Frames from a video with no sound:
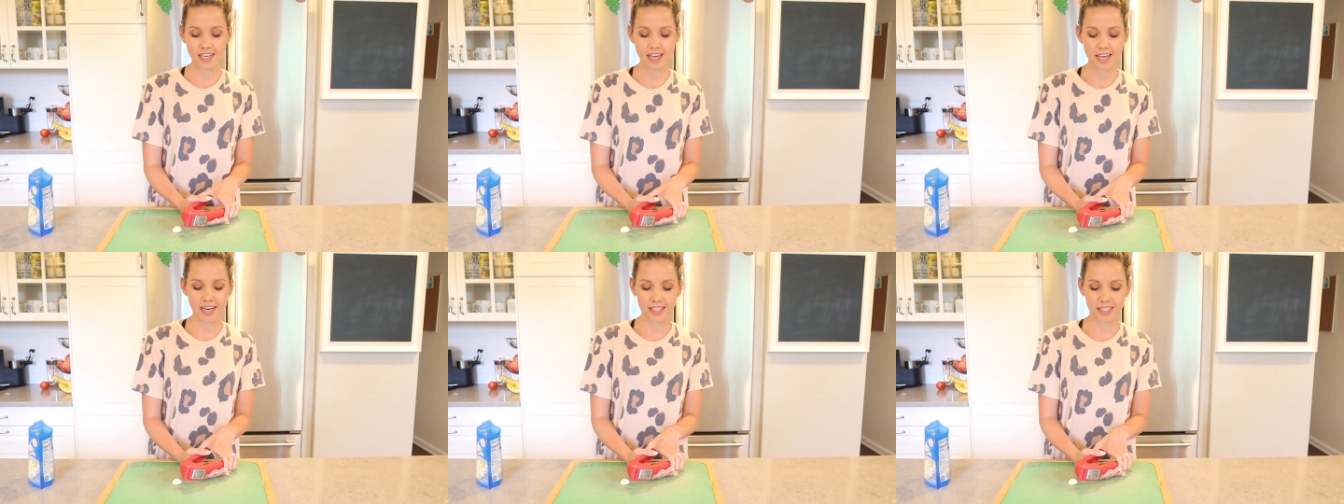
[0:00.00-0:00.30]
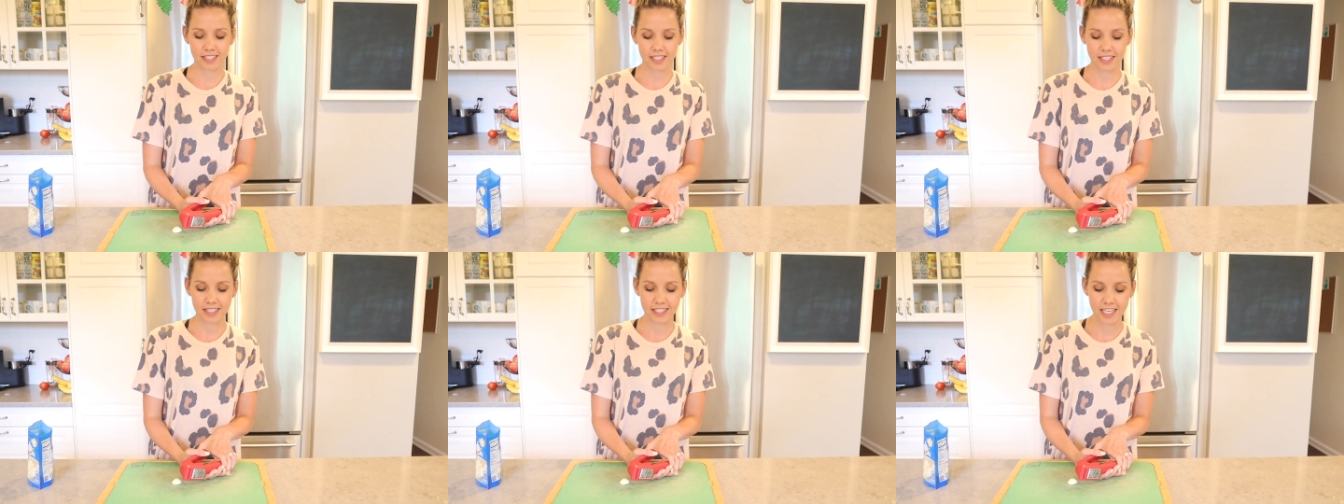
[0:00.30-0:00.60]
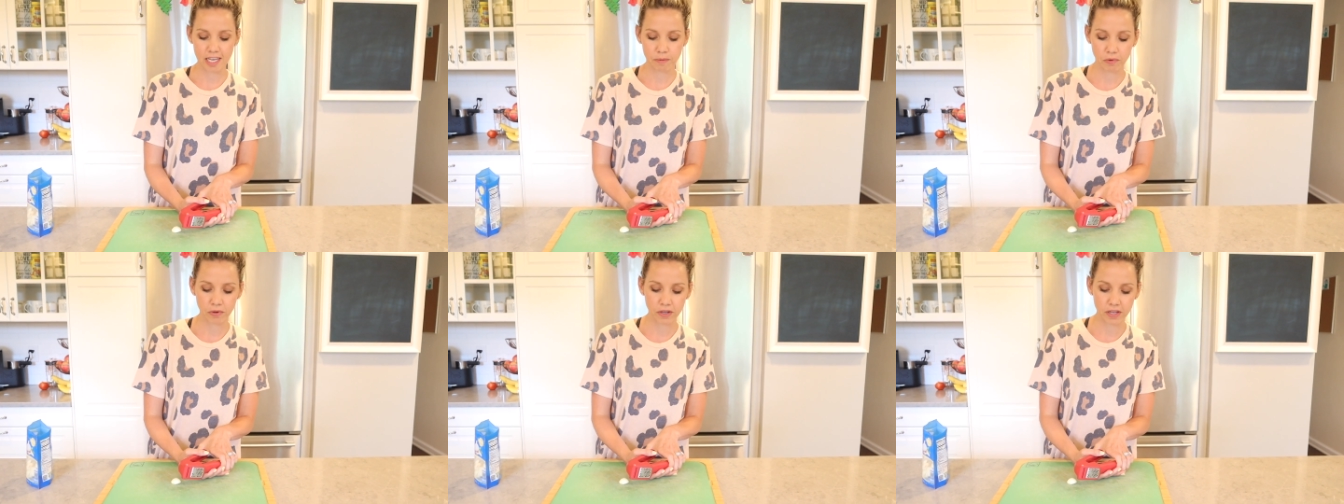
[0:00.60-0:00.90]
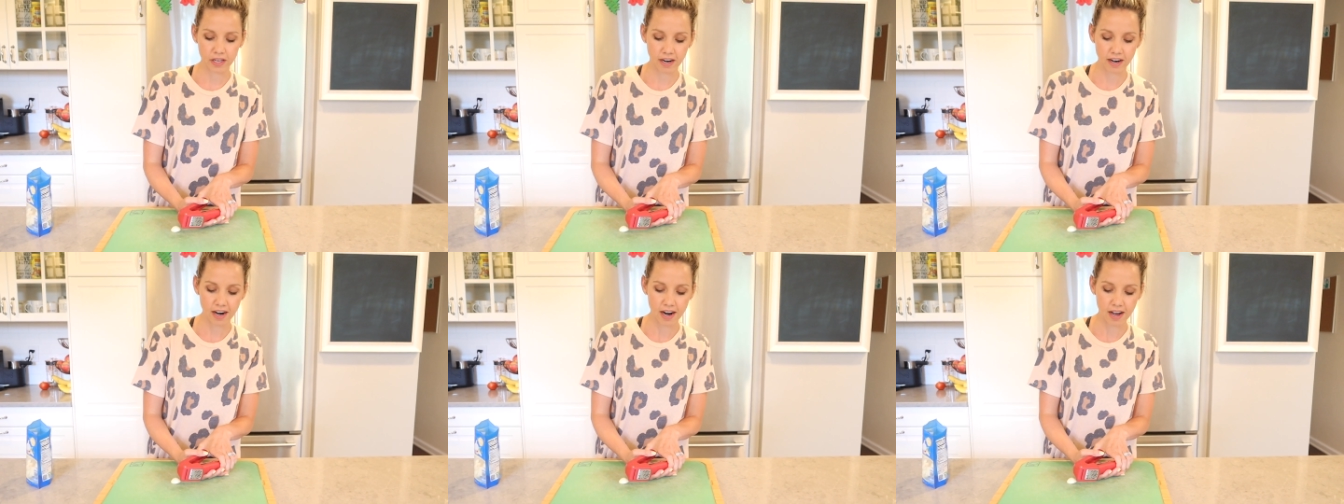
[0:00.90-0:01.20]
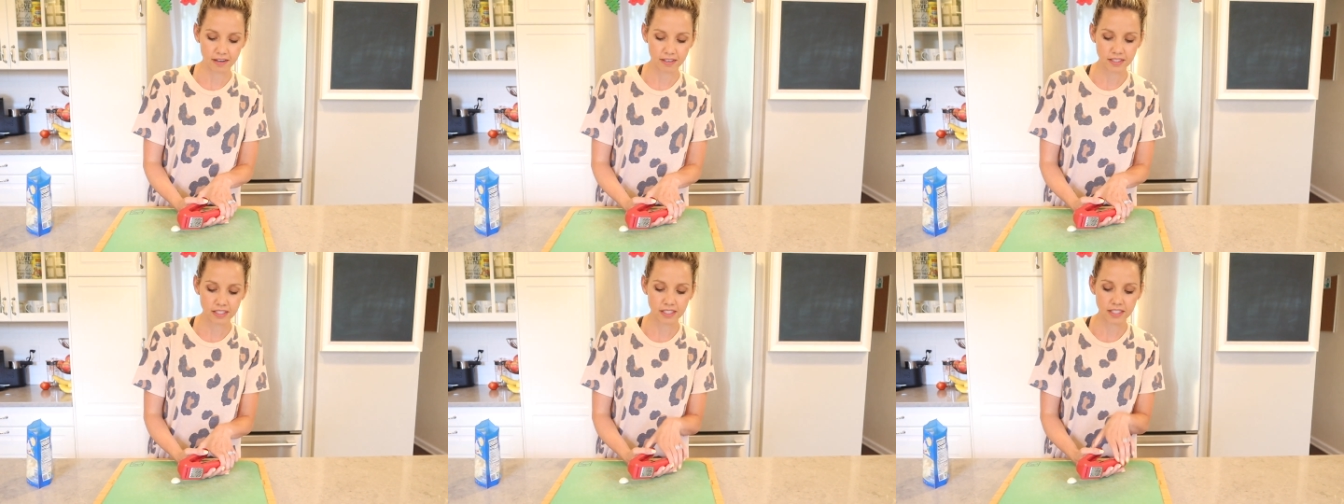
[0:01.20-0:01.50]
and it's a staple in our
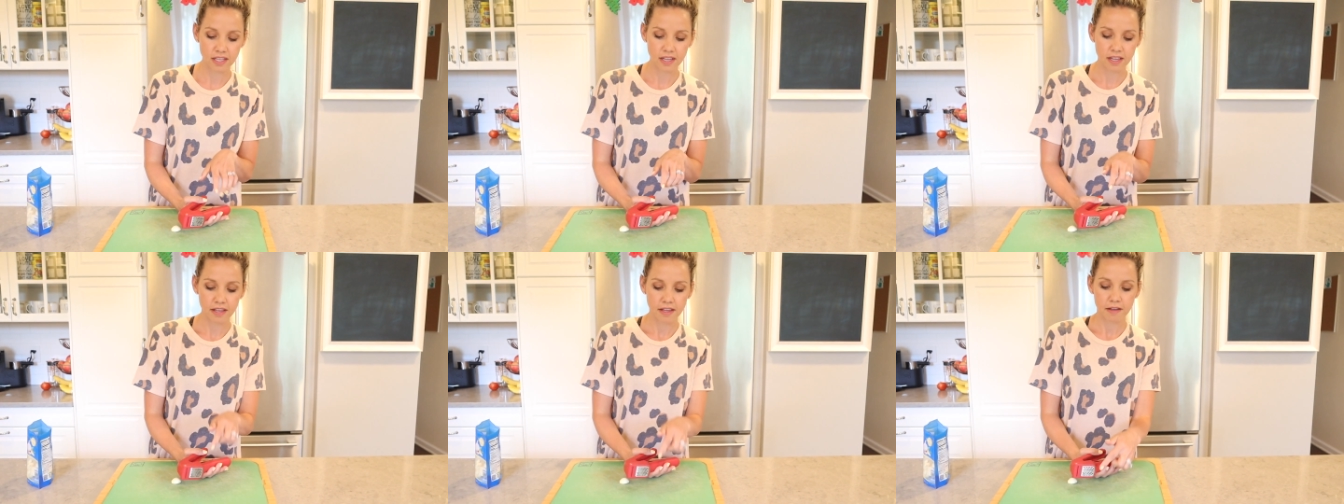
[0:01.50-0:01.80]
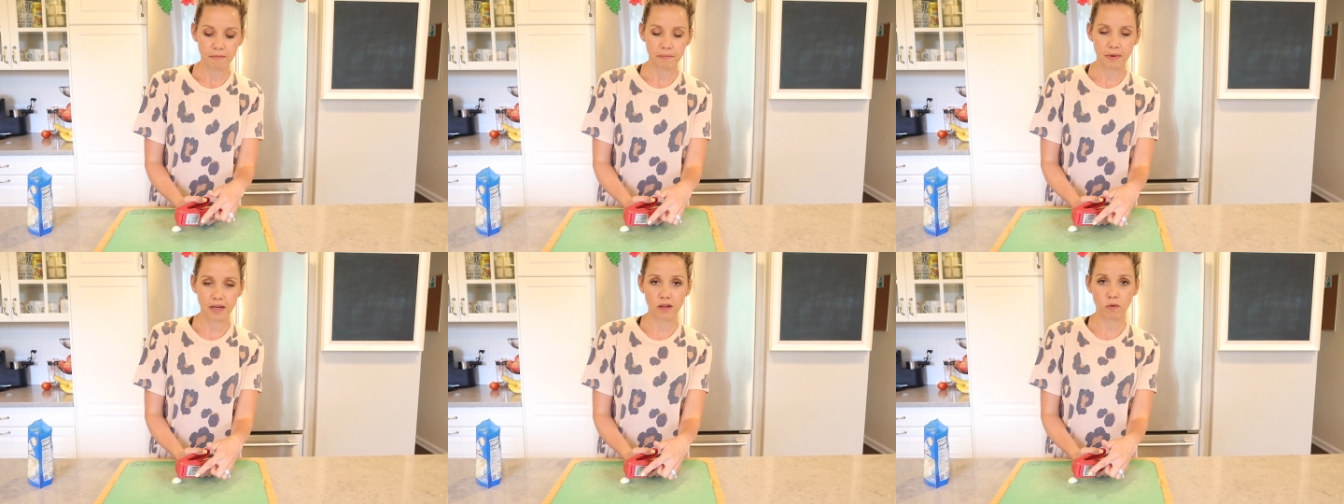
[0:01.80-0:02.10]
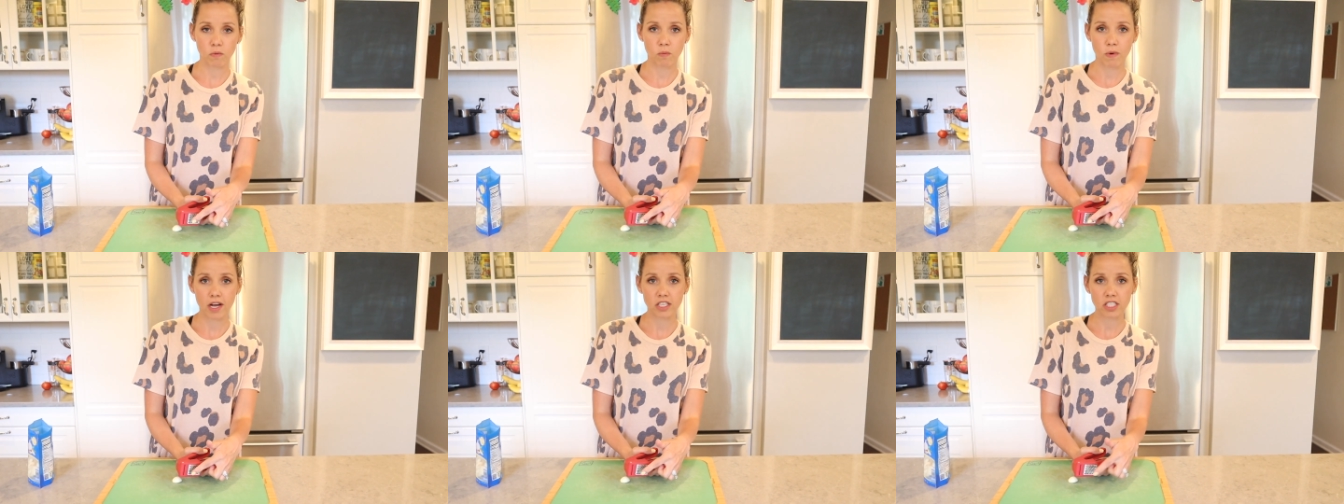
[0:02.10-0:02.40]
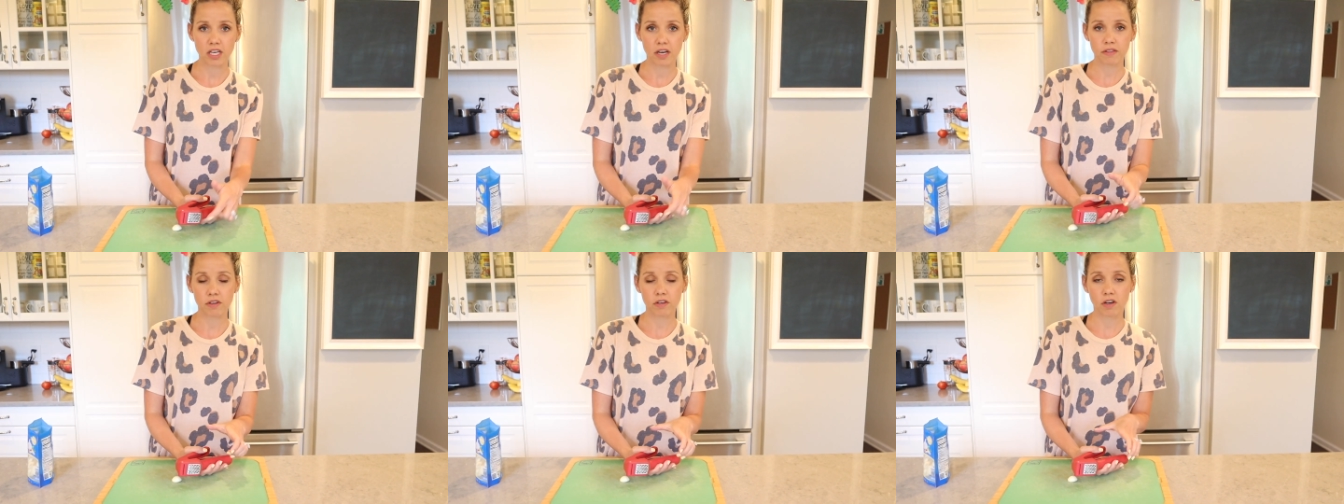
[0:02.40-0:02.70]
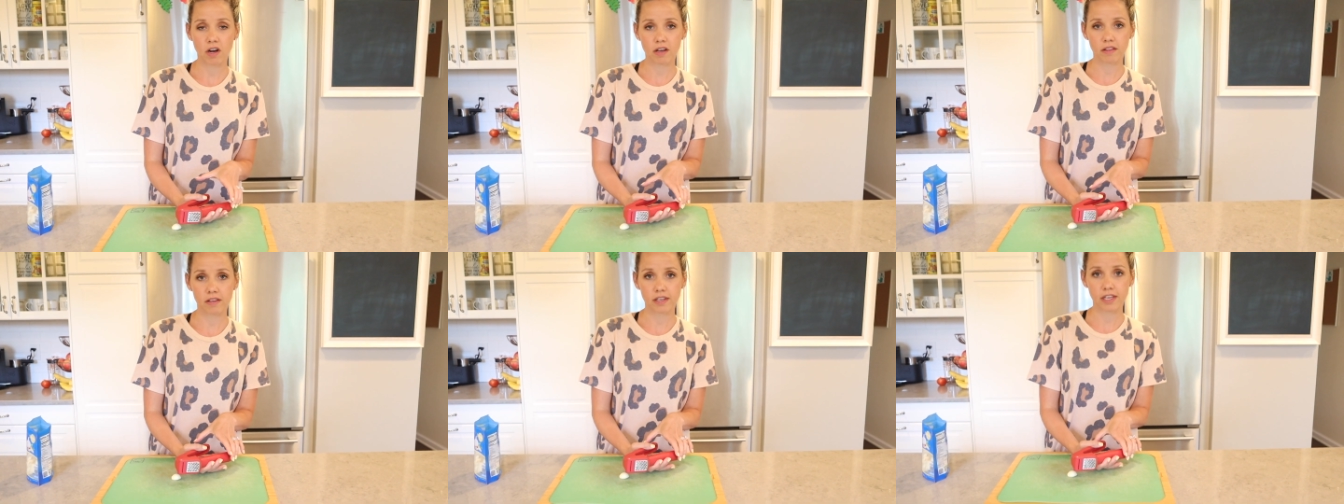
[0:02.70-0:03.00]
house. But watch how the
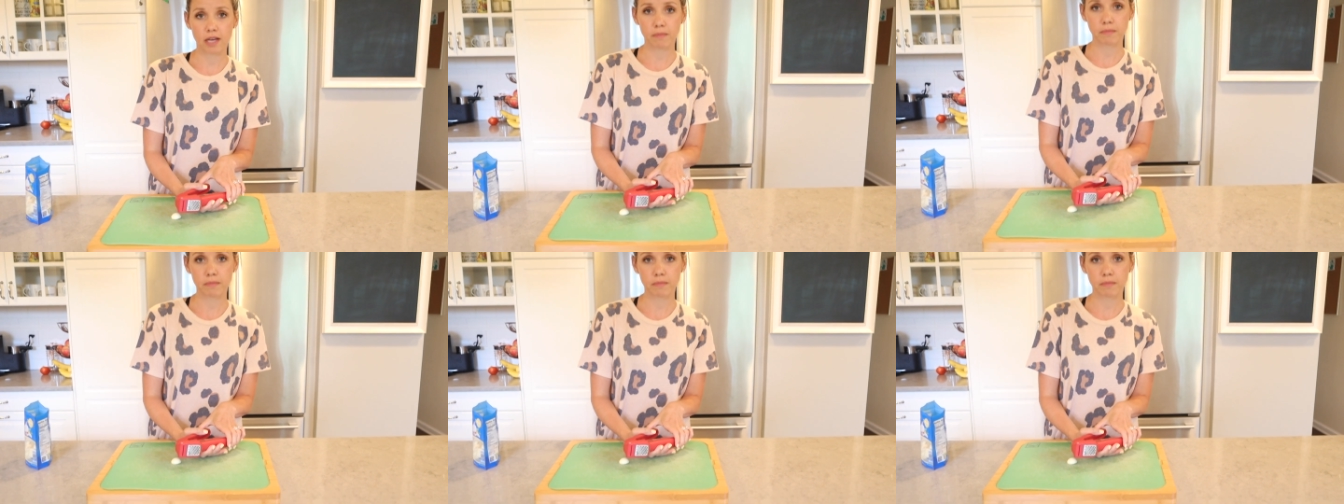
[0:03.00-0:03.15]
garlic